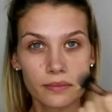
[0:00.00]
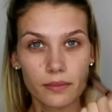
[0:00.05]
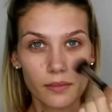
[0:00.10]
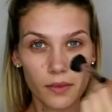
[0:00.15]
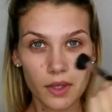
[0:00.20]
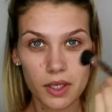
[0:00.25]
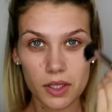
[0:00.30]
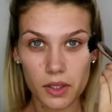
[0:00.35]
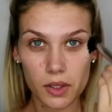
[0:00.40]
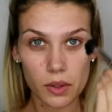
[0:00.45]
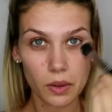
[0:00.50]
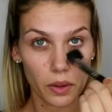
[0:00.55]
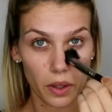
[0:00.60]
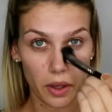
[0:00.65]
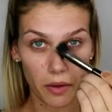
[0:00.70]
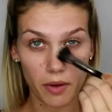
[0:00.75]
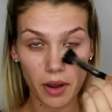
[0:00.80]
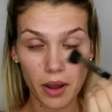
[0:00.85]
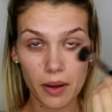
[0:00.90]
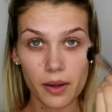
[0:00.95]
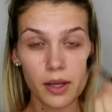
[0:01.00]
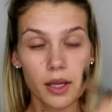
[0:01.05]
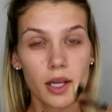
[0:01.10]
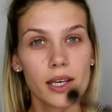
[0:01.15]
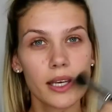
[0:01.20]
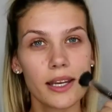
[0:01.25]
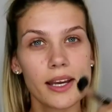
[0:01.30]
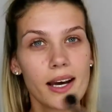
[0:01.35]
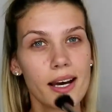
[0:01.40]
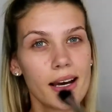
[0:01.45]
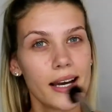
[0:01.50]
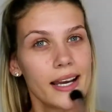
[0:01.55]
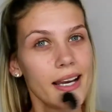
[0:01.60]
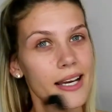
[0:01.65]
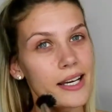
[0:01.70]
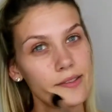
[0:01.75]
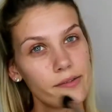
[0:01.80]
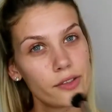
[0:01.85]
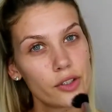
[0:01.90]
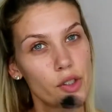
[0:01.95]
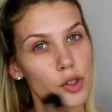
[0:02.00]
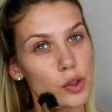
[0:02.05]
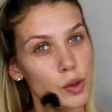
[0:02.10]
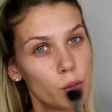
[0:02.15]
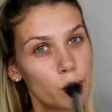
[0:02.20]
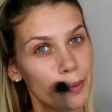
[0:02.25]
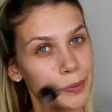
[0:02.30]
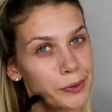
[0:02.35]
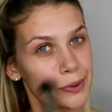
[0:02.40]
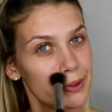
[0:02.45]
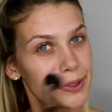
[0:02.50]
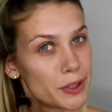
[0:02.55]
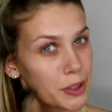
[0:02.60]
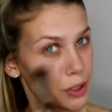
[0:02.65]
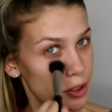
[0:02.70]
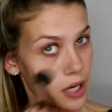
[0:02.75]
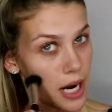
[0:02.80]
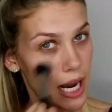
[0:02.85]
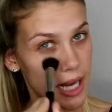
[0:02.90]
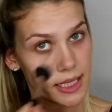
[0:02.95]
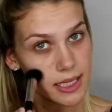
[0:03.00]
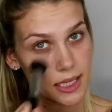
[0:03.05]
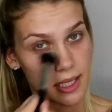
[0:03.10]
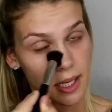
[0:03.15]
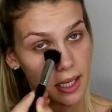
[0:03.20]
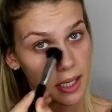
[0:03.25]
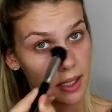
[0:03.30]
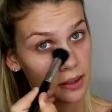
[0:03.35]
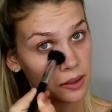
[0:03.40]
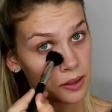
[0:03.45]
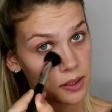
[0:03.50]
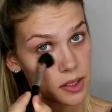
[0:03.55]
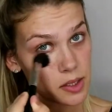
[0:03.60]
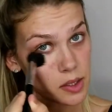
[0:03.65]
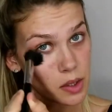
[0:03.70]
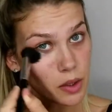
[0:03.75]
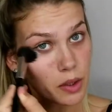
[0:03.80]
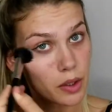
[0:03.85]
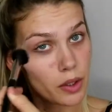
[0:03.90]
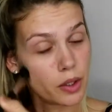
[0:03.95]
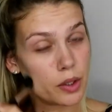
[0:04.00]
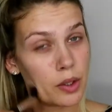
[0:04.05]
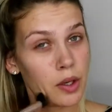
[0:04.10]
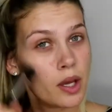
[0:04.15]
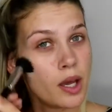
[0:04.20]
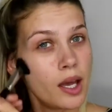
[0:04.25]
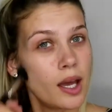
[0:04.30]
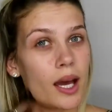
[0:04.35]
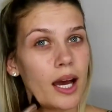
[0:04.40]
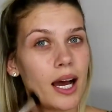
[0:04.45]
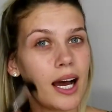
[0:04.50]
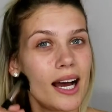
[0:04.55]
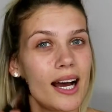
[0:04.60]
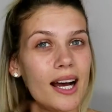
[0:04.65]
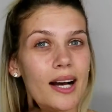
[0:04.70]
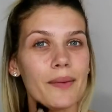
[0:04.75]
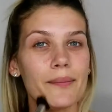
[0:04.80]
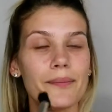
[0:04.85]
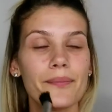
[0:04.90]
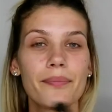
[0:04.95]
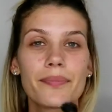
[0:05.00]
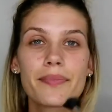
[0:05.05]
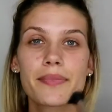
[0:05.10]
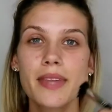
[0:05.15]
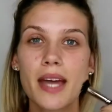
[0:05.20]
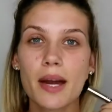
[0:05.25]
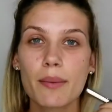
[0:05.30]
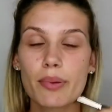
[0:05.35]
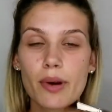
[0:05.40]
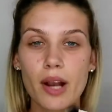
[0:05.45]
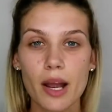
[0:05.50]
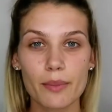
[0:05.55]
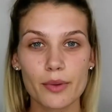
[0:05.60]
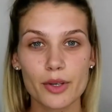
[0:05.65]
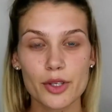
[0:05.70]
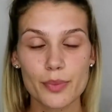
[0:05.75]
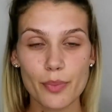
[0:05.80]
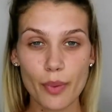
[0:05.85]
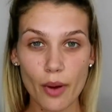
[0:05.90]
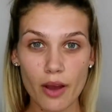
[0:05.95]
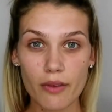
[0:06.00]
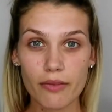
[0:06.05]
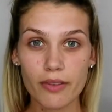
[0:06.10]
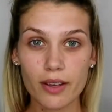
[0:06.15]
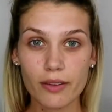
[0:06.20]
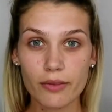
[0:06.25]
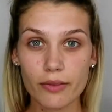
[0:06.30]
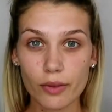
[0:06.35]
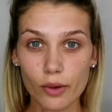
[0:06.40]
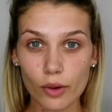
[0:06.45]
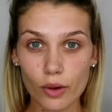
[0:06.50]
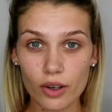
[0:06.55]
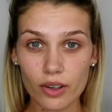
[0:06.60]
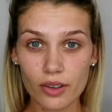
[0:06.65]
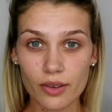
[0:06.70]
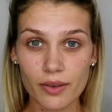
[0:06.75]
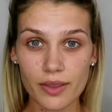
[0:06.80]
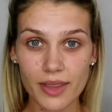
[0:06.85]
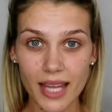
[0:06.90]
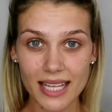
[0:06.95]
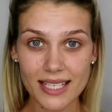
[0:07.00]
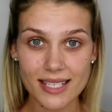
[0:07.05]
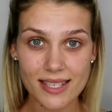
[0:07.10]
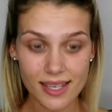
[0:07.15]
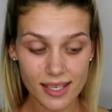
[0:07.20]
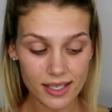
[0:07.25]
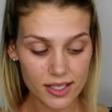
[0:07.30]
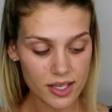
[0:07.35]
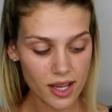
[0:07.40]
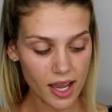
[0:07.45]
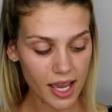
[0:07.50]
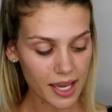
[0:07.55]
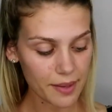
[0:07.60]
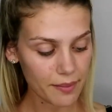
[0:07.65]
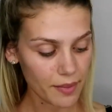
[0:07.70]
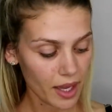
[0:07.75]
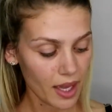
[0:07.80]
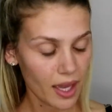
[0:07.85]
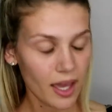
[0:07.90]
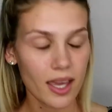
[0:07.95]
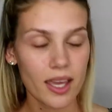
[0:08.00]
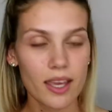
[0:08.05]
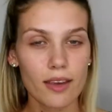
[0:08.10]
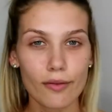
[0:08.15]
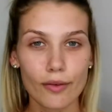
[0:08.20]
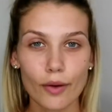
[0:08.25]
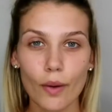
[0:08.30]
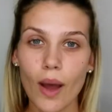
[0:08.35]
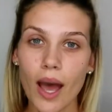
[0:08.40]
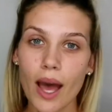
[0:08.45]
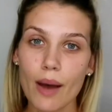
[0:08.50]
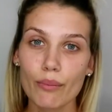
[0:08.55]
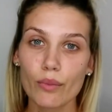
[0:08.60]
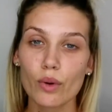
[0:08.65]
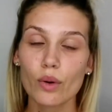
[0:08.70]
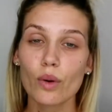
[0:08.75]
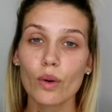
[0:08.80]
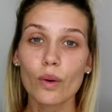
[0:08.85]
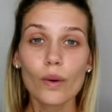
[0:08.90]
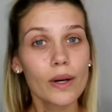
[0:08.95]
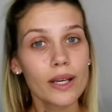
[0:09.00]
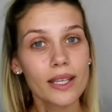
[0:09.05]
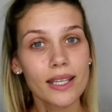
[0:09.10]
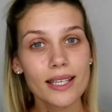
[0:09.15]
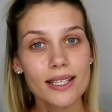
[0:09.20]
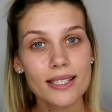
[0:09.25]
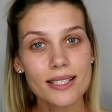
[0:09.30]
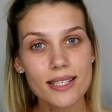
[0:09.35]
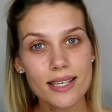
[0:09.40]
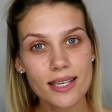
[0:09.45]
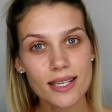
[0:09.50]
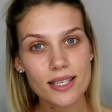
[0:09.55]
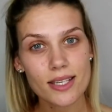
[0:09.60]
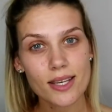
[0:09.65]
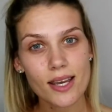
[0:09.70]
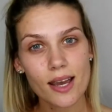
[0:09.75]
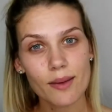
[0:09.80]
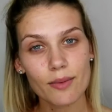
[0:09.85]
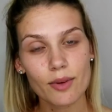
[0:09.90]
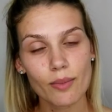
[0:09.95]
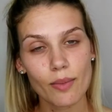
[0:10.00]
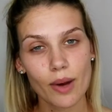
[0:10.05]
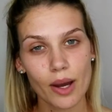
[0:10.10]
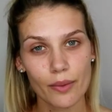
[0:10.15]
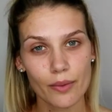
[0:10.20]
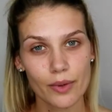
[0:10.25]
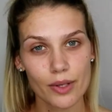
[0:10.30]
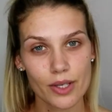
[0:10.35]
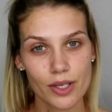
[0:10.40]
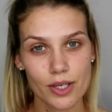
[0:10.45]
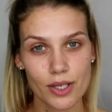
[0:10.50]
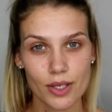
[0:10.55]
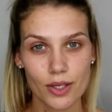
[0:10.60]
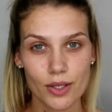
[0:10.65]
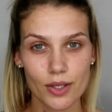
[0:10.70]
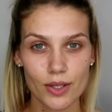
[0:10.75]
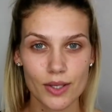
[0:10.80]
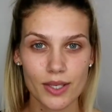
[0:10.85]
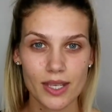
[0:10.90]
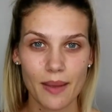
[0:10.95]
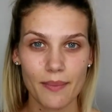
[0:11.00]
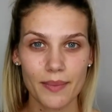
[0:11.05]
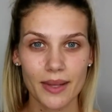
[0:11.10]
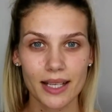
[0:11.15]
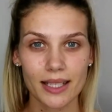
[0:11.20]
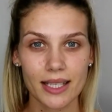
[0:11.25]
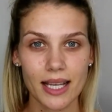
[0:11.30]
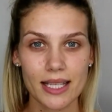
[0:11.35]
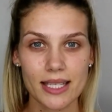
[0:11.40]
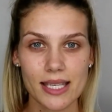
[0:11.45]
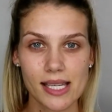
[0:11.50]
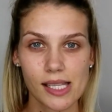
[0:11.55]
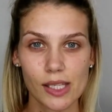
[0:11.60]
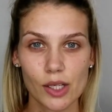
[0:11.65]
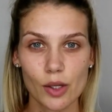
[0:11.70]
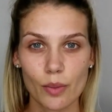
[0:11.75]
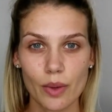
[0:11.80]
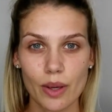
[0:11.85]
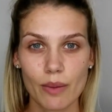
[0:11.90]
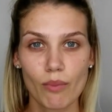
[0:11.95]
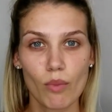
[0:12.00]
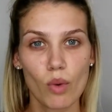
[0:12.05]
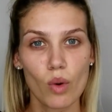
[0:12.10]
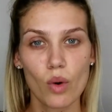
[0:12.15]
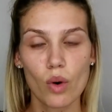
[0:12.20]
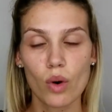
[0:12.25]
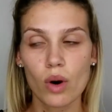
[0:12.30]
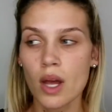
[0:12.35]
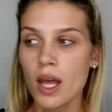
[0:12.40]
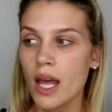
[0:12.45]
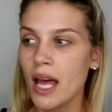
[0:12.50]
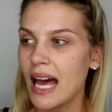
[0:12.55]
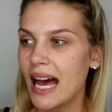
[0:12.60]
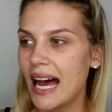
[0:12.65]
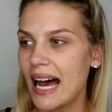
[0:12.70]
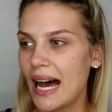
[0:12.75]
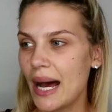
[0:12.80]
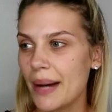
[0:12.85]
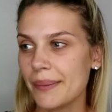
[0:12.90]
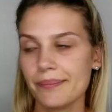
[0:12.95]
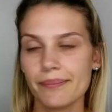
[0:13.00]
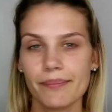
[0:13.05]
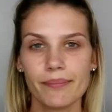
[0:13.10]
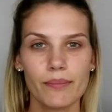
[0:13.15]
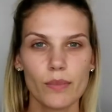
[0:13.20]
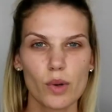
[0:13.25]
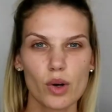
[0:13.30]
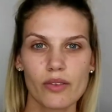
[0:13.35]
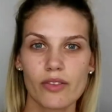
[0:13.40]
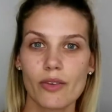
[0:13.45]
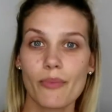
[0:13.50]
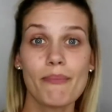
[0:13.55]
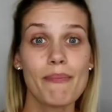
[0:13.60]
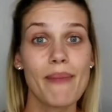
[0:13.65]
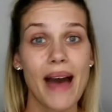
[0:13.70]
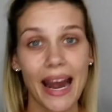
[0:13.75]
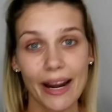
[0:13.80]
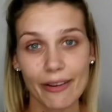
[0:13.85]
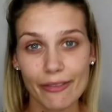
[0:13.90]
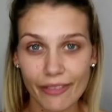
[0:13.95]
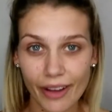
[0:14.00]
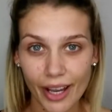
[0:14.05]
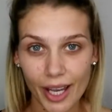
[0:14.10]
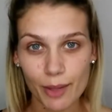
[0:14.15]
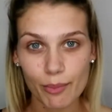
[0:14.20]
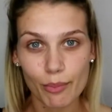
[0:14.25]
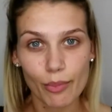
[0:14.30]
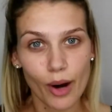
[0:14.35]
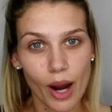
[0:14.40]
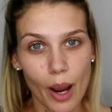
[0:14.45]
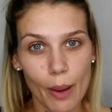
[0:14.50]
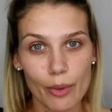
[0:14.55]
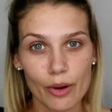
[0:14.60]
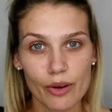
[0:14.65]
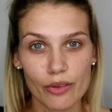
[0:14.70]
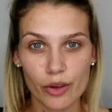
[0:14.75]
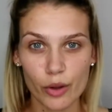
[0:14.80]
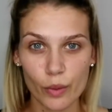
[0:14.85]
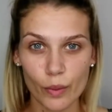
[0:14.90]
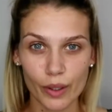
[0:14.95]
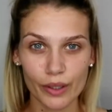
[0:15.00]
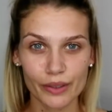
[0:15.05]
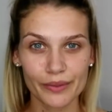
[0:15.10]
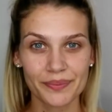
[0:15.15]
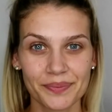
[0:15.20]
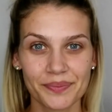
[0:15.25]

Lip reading: just all over. Now I have a normal to dry skin, so that primer is perfect for that skin type. If you have more oilier skin type, you might want to use something that's a little bit more of a mattifying primer, if you will.